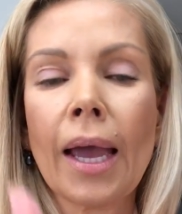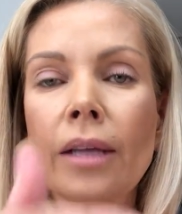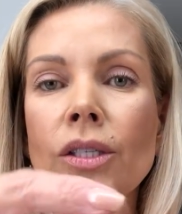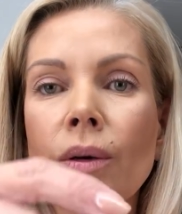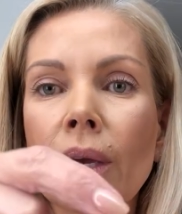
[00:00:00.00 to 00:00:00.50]

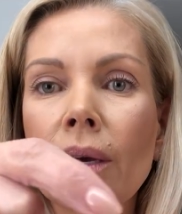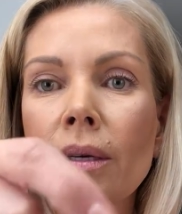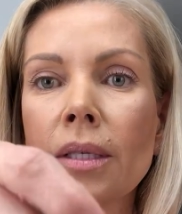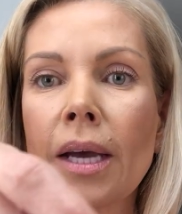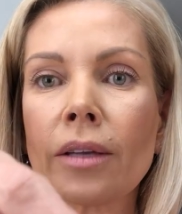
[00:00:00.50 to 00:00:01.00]
And so
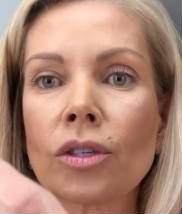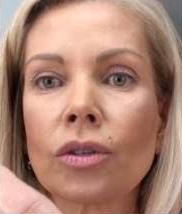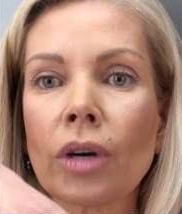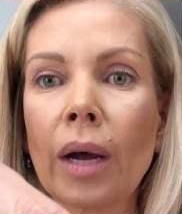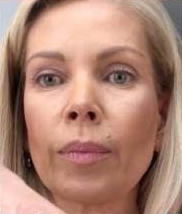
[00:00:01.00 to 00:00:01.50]
here's that
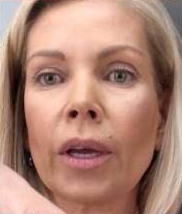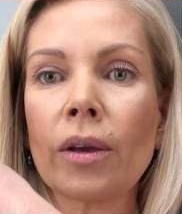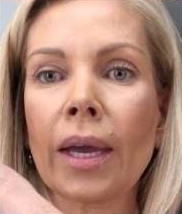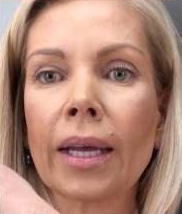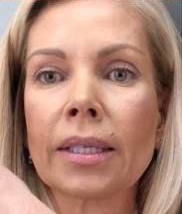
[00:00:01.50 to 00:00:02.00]
strip that you
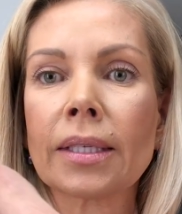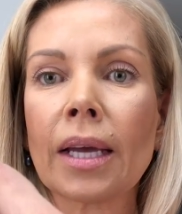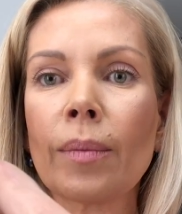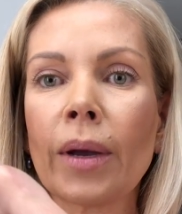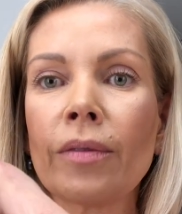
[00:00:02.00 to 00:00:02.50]
can't
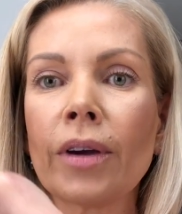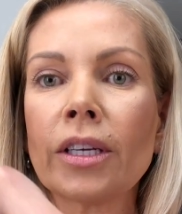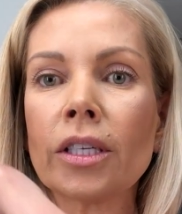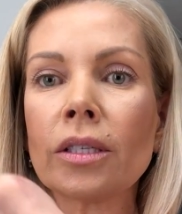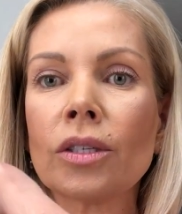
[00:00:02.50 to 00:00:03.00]
see, but if I
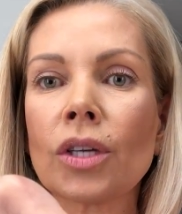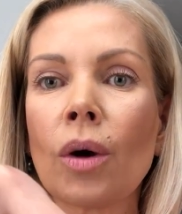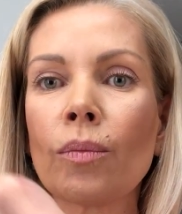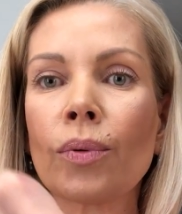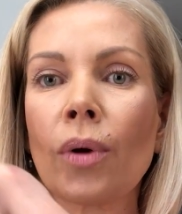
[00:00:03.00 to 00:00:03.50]
just
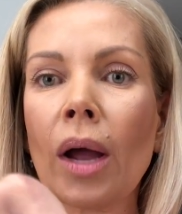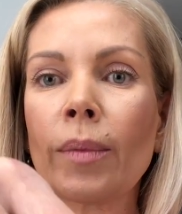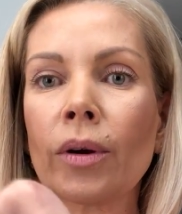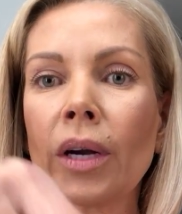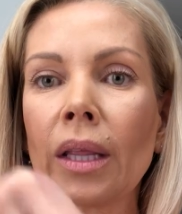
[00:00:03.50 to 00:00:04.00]
don't prime
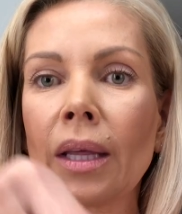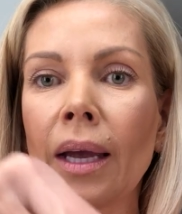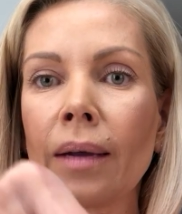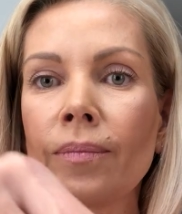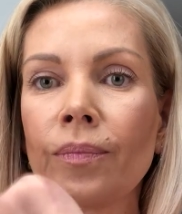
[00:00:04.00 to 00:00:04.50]
it or
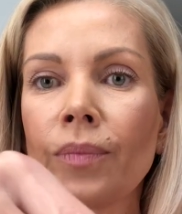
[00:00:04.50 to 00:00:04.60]
anything,